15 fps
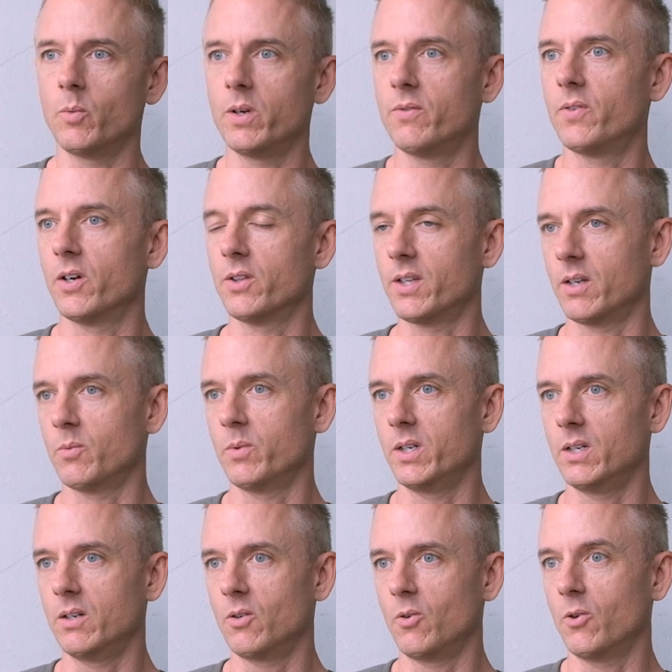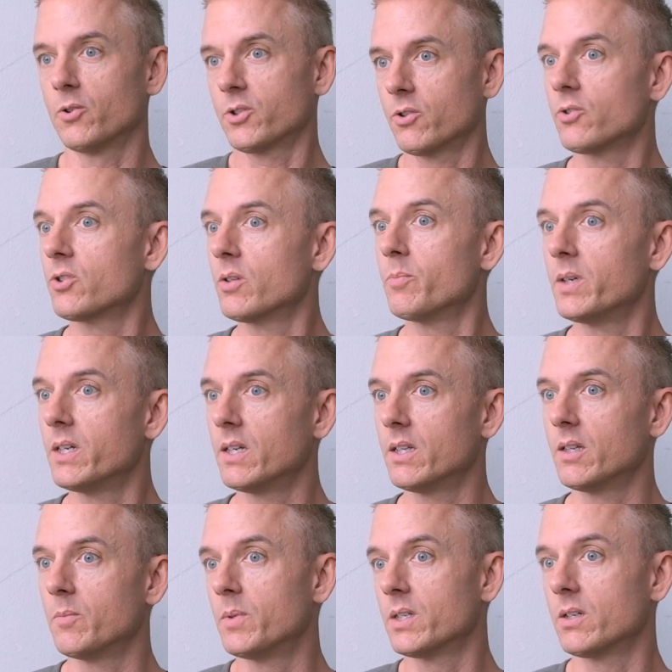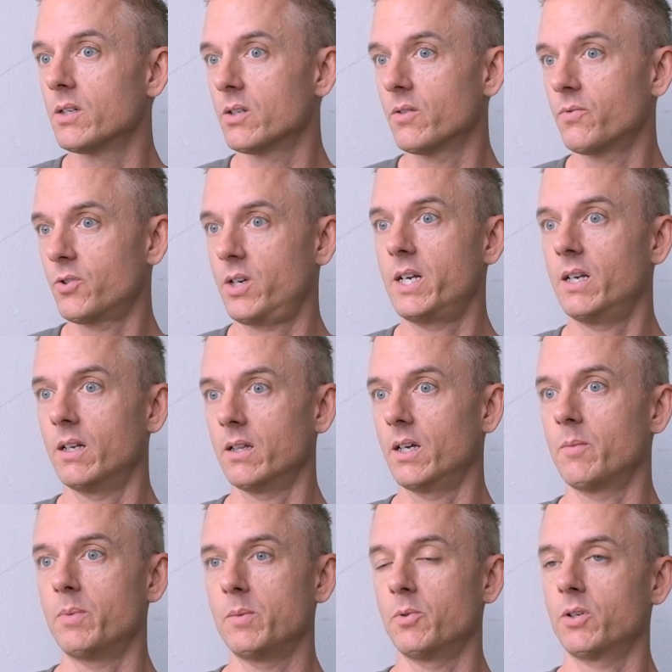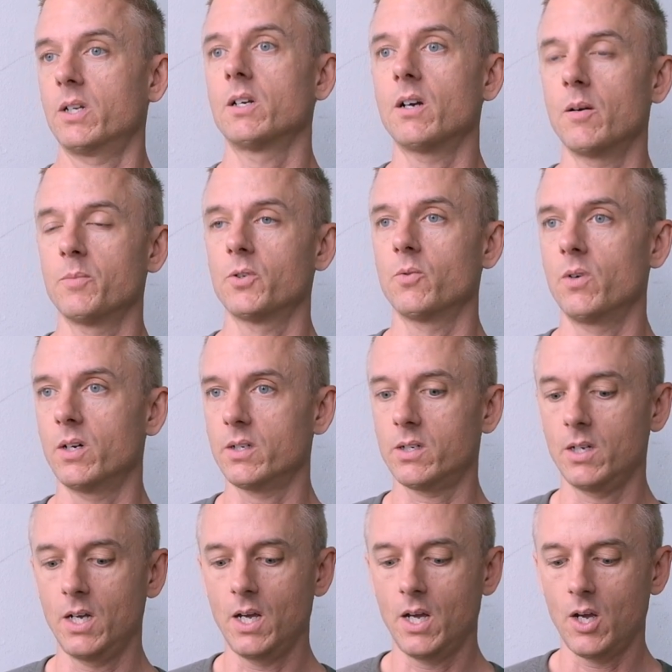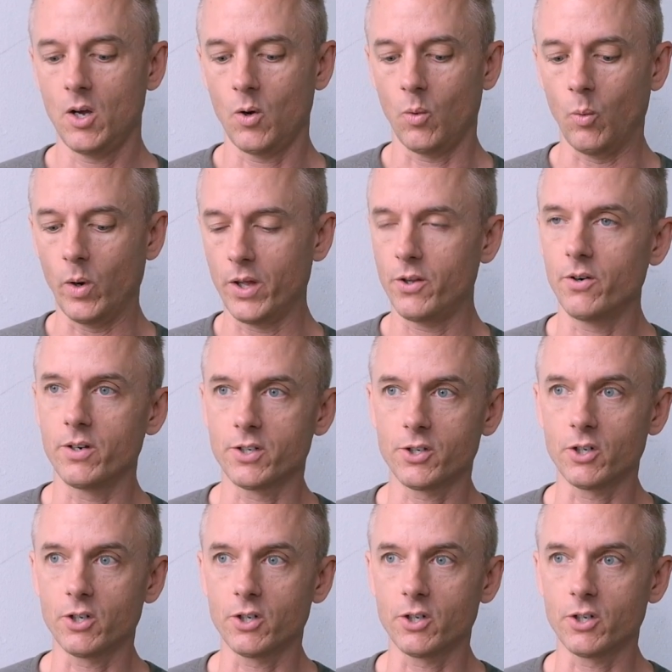we felt that we also should be in the business of training, that people can come to us, whether it's